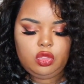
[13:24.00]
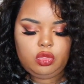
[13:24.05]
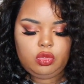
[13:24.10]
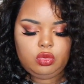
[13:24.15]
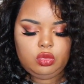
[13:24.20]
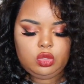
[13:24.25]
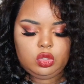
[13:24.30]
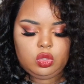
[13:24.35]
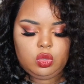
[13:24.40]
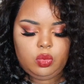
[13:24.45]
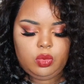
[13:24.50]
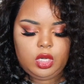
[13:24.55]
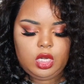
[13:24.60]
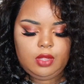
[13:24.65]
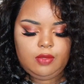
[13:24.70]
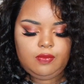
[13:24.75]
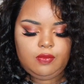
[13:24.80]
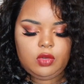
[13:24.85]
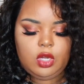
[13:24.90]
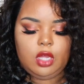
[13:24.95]
through
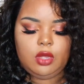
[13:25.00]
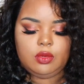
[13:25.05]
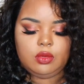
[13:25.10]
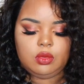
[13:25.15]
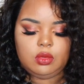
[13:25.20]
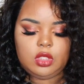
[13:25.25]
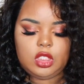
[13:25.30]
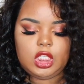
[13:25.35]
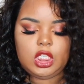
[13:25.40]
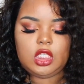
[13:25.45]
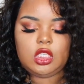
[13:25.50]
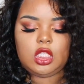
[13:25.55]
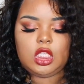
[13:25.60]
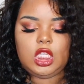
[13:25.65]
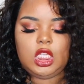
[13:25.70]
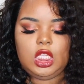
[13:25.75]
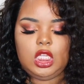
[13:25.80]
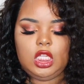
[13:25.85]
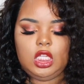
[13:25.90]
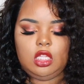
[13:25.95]
20. No,
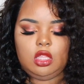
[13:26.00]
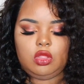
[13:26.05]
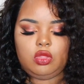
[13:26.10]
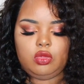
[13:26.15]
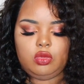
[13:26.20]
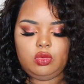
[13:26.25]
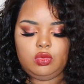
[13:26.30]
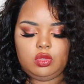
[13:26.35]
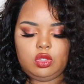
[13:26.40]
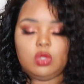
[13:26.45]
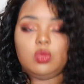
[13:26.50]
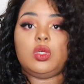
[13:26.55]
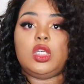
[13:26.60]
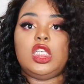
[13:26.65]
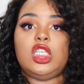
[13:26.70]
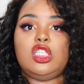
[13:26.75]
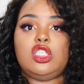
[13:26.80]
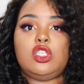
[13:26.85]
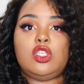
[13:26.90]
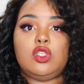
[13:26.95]
16 through
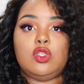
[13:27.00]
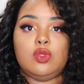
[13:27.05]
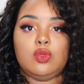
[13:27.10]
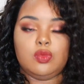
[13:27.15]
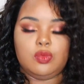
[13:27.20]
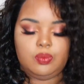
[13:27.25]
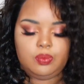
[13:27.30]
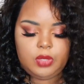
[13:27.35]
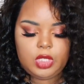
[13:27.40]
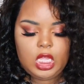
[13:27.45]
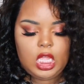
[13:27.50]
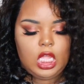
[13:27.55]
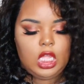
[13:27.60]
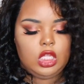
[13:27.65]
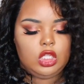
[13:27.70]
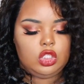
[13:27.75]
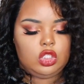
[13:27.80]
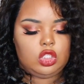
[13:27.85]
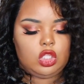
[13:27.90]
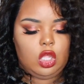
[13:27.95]
22.
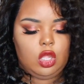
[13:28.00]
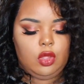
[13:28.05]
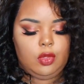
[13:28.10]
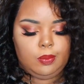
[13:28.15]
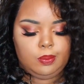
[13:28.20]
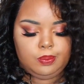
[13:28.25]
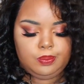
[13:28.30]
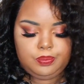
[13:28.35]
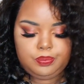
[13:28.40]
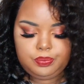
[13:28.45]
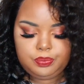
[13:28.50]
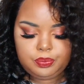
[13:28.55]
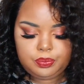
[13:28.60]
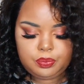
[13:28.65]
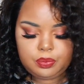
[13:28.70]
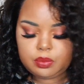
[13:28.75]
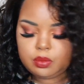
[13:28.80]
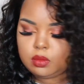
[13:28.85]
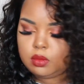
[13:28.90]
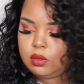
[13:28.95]
So
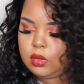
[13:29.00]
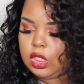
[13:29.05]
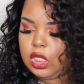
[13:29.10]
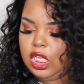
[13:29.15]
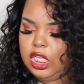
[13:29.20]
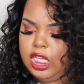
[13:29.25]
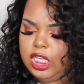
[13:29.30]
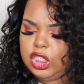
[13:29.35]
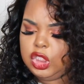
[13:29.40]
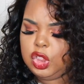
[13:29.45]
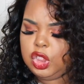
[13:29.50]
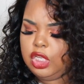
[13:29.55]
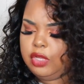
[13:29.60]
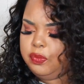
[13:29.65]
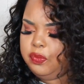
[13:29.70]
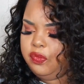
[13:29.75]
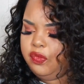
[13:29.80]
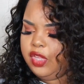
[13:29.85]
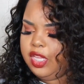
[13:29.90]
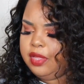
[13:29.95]
it
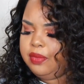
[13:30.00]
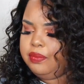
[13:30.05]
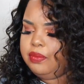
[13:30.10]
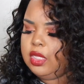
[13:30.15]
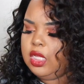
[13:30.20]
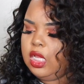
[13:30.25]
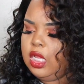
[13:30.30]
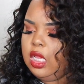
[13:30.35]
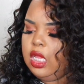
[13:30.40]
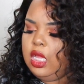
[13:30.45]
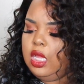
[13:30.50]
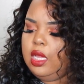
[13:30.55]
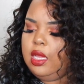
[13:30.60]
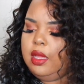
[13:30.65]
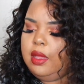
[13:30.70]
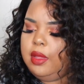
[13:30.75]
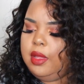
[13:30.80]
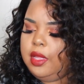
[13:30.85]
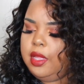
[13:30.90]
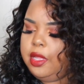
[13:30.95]
should fit.
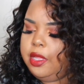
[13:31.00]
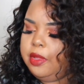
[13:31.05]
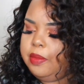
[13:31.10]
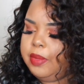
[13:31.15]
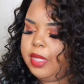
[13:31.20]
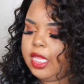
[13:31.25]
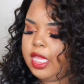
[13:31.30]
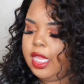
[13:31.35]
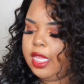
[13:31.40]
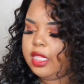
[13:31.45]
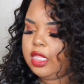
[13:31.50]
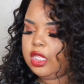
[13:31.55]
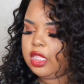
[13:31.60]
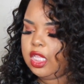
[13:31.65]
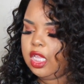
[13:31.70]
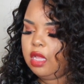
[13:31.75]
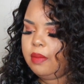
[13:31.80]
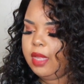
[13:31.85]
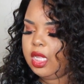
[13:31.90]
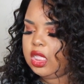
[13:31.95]
But yeah, the
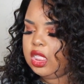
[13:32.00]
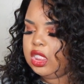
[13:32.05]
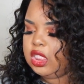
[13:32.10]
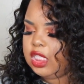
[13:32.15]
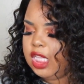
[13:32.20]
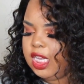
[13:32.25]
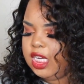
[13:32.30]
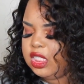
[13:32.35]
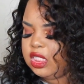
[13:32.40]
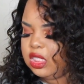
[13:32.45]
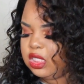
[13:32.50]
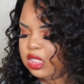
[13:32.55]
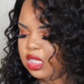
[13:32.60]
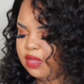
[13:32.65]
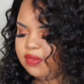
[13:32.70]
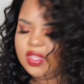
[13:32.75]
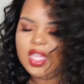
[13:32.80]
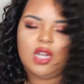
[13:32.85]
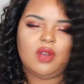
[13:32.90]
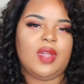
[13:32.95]
thing about these teddies and
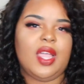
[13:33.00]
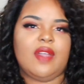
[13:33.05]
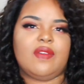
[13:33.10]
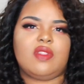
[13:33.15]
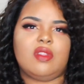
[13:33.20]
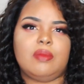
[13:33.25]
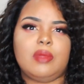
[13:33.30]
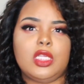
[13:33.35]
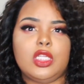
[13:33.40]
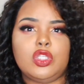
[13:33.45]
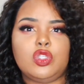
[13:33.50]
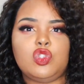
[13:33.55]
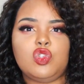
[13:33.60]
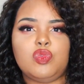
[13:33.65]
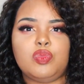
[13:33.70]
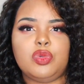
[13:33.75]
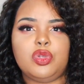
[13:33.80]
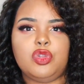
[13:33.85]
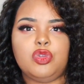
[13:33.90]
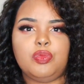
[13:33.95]
stuff, they don't have to be
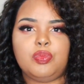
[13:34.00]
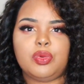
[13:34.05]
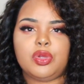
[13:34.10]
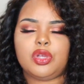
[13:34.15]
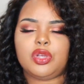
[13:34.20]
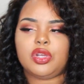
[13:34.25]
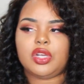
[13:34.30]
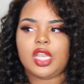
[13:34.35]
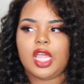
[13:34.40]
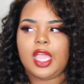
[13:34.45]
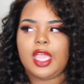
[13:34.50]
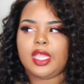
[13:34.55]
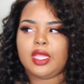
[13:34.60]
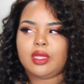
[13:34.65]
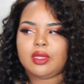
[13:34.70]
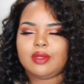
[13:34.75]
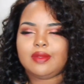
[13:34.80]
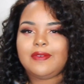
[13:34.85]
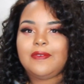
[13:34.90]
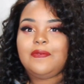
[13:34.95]
super duper
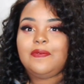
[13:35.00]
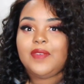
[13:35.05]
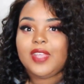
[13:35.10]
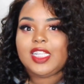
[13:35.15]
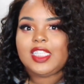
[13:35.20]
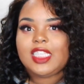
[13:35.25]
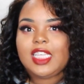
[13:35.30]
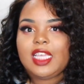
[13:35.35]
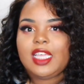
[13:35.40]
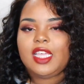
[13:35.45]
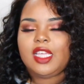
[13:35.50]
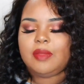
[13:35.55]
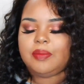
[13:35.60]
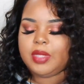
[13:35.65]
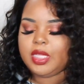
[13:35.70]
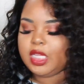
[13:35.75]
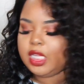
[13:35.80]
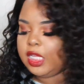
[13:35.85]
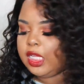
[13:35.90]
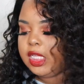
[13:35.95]
like fitting
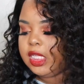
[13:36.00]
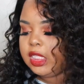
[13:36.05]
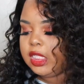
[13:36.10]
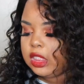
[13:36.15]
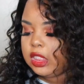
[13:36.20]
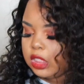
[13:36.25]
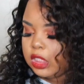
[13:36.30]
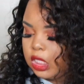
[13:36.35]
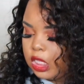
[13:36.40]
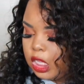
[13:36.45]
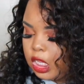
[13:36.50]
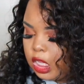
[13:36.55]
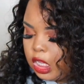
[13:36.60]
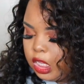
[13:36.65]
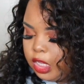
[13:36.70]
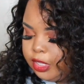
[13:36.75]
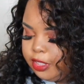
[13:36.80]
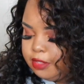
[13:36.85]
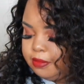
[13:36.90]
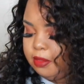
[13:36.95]
because
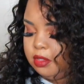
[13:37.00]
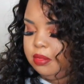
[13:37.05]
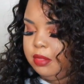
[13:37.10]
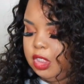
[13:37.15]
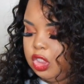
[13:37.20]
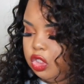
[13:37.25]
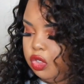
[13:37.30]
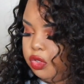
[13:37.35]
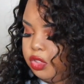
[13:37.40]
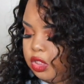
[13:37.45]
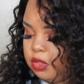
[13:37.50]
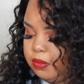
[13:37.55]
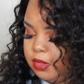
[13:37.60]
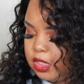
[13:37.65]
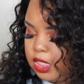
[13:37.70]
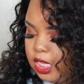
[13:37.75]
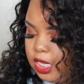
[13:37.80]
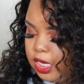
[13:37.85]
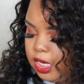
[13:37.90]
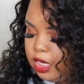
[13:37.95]
it's supposed to be showing some
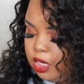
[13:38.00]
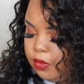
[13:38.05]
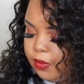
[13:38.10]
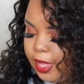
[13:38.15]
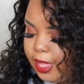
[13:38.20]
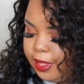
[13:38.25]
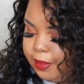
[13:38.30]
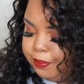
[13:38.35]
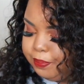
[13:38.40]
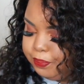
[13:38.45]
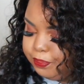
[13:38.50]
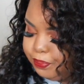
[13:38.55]
skin anyway.